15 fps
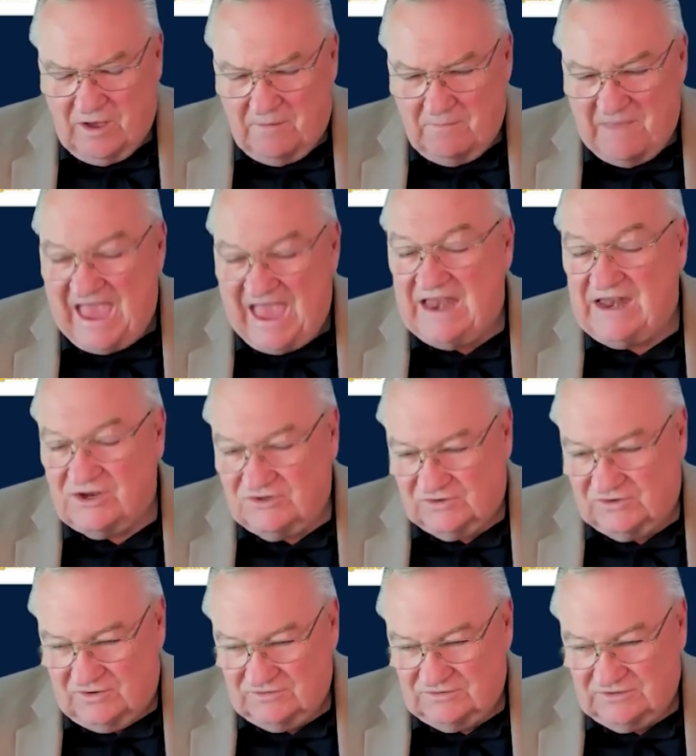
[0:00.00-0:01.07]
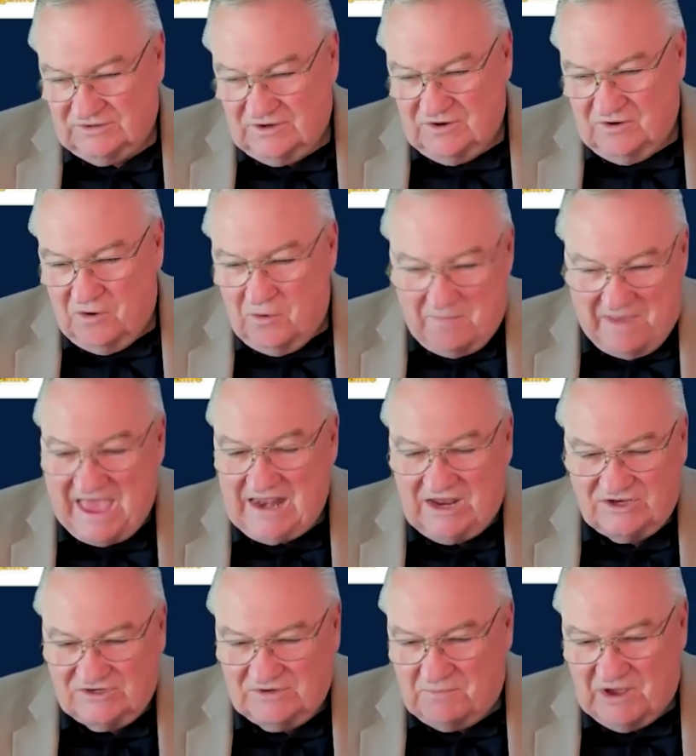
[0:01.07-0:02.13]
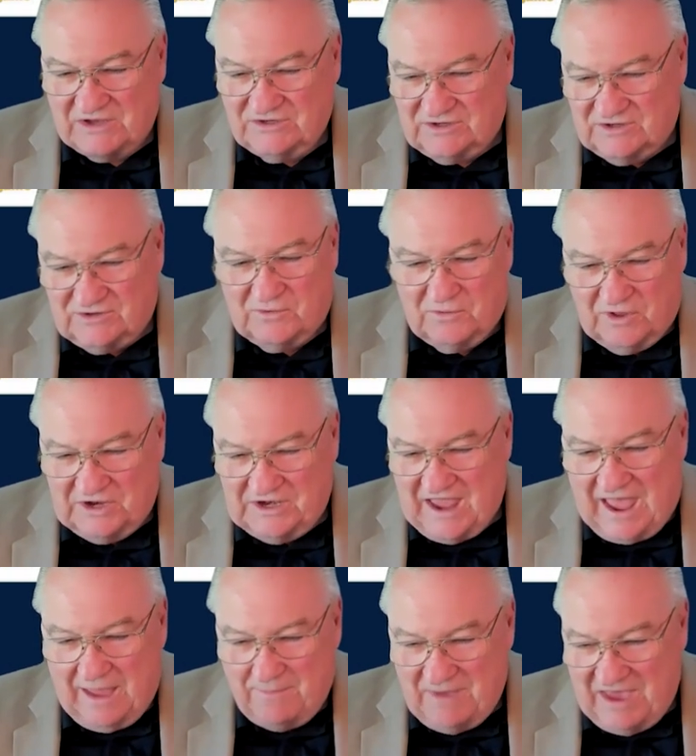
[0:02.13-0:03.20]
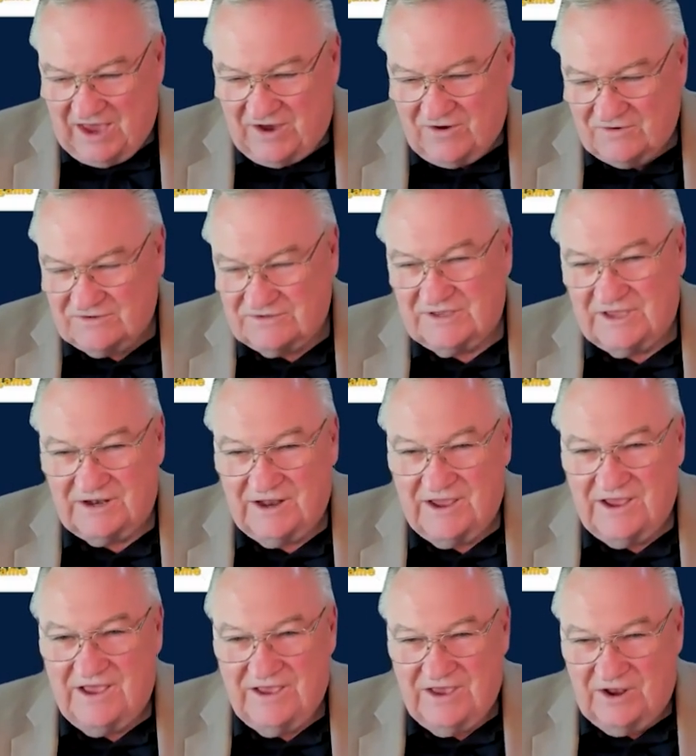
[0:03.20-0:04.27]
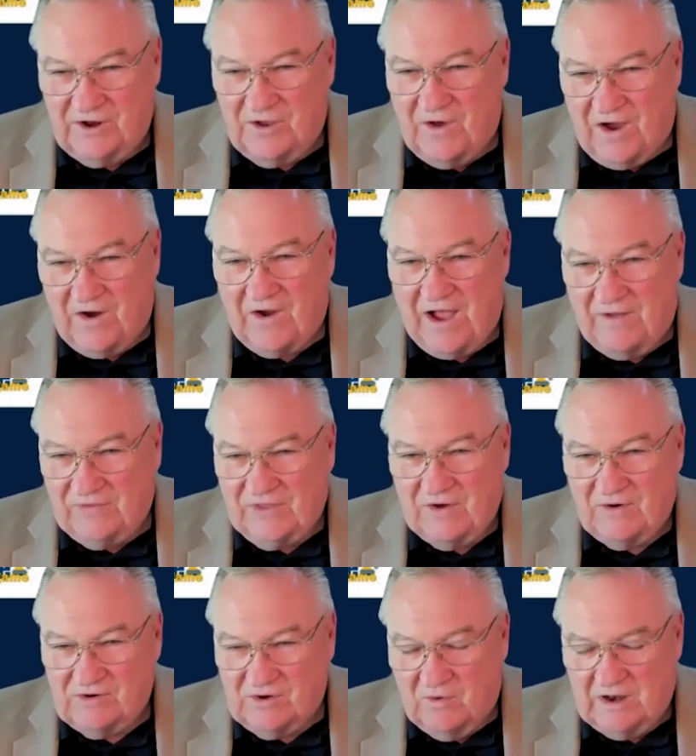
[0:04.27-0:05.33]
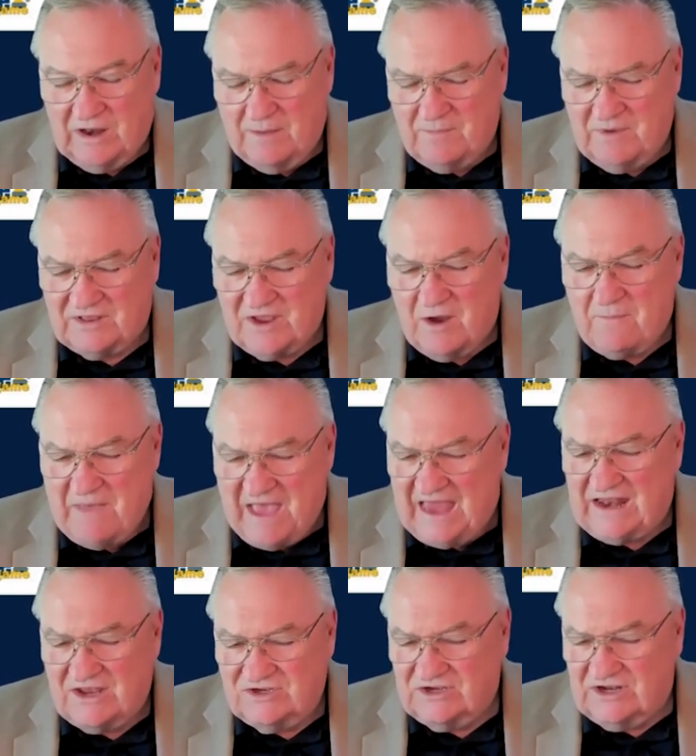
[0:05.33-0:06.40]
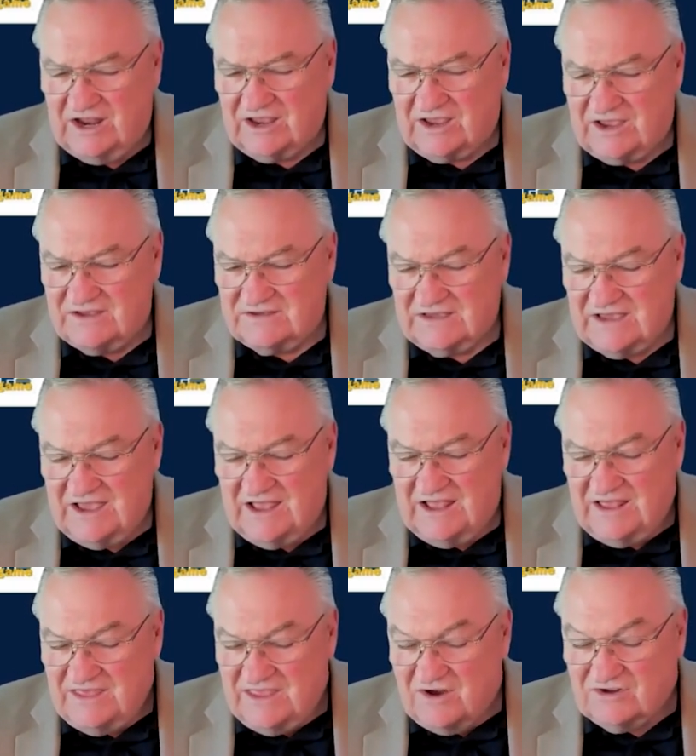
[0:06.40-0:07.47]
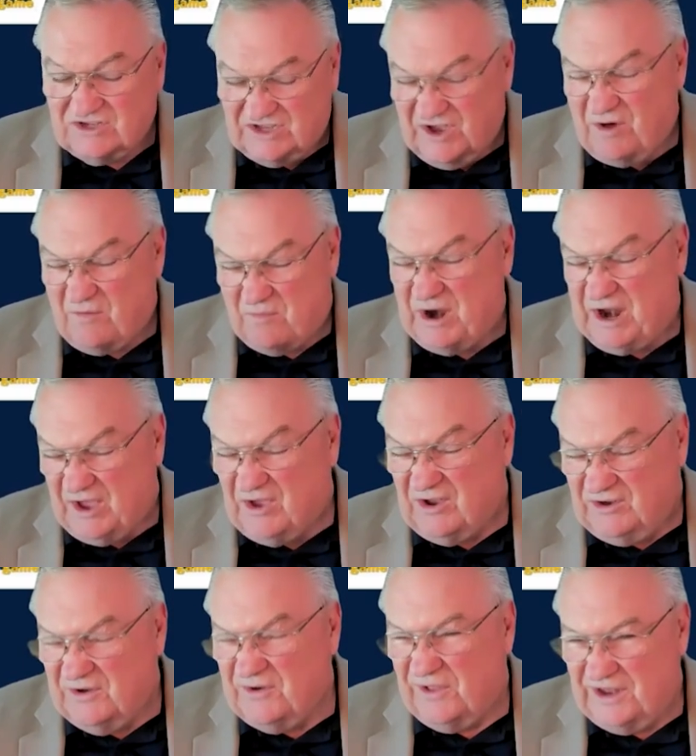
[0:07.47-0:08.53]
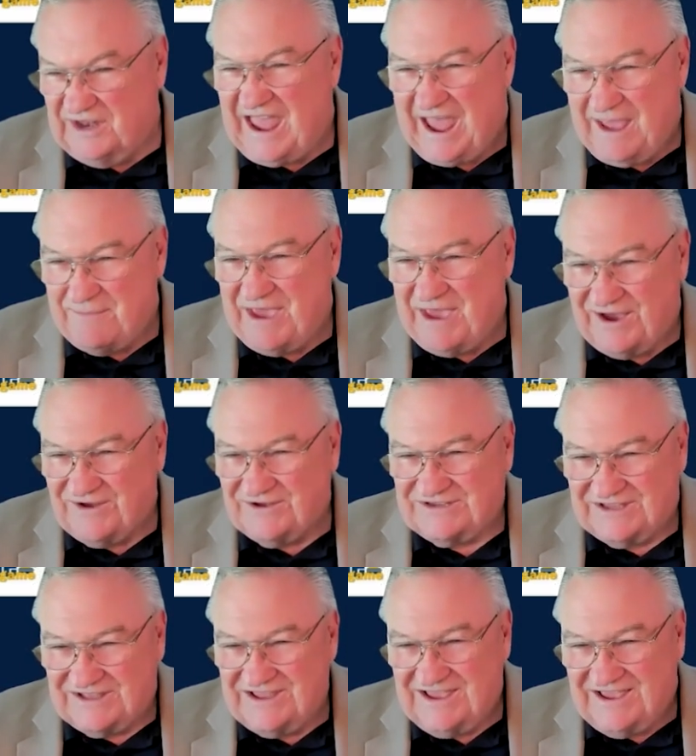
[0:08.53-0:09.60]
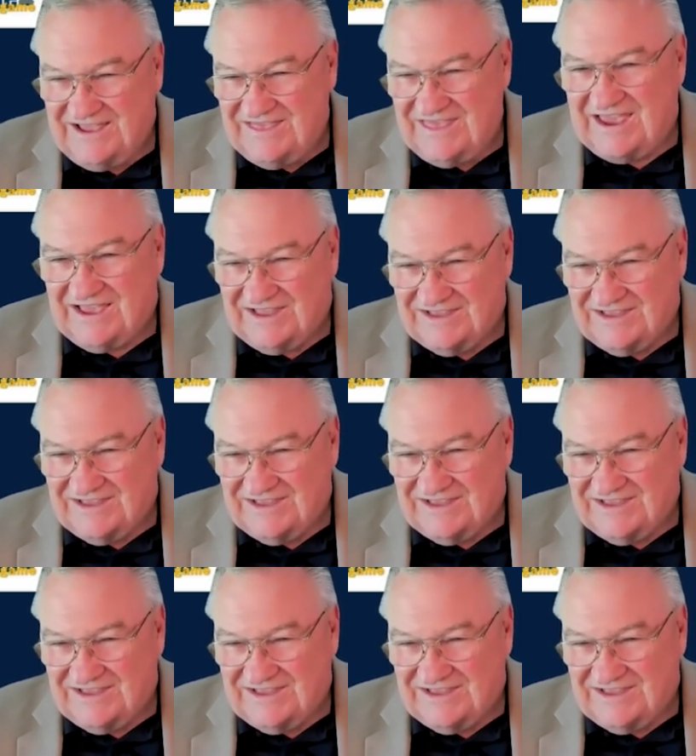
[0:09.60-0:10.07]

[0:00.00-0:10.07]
managers who manage a bunch of tool and die makers that are out there doing it, but they're managing it because they're still pretty good tool and die makers, and they